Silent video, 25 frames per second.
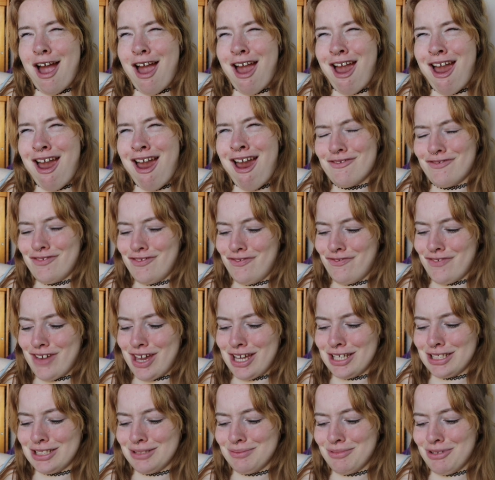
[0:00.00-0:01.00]
Laughy
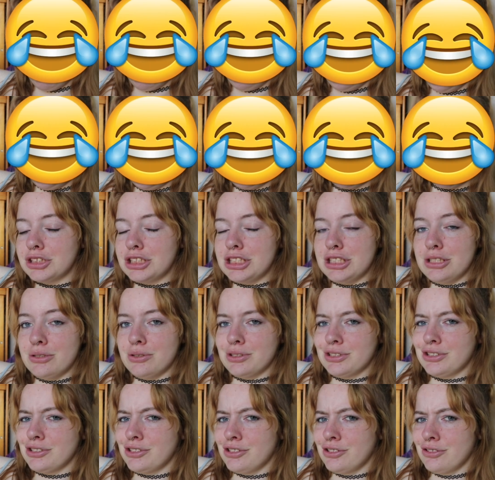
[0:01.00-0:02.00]
face emoji. She
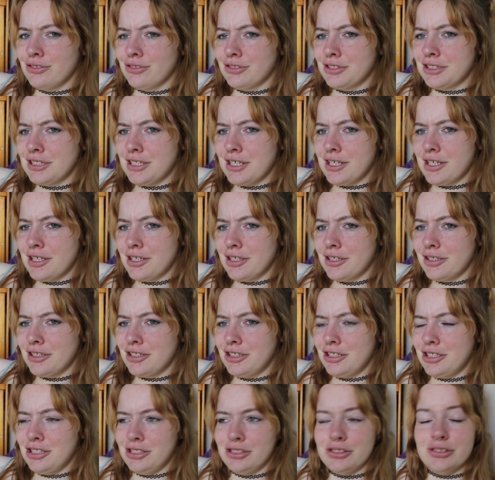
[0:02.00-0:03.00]
also looks like
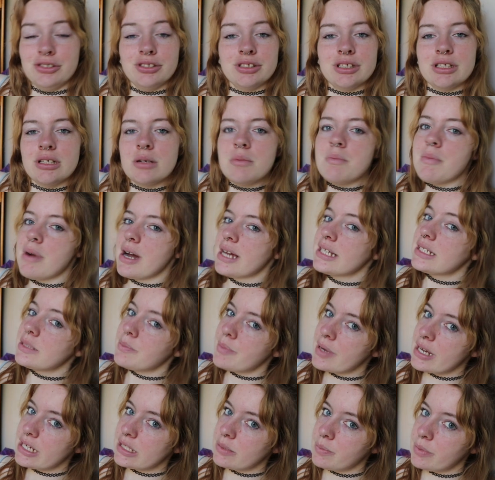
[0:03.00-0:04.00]
she's using a
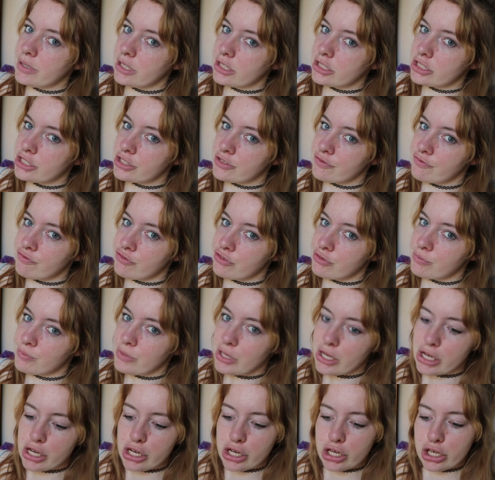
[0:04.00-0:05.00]
MySpace picture from
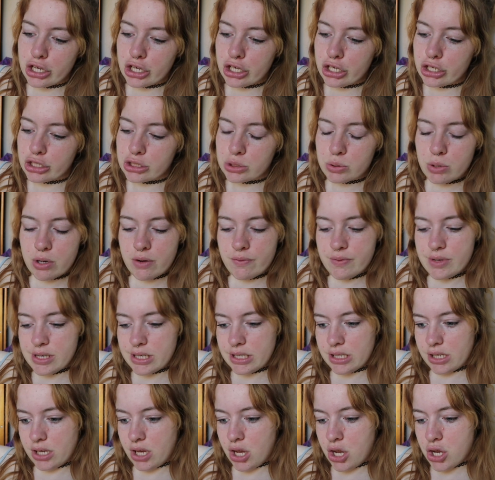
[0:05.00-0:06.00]
like twelve
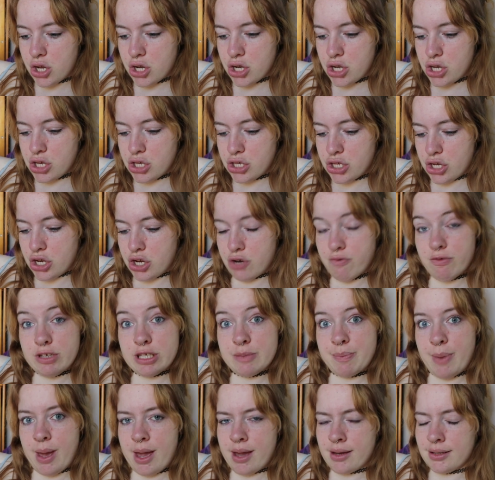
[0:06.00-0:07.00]
years ago. So
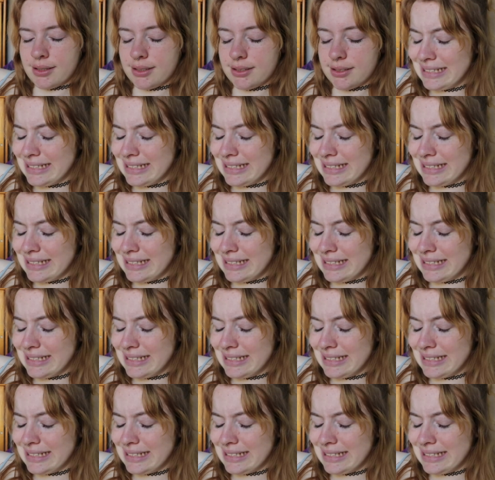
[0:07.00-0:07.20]
respect.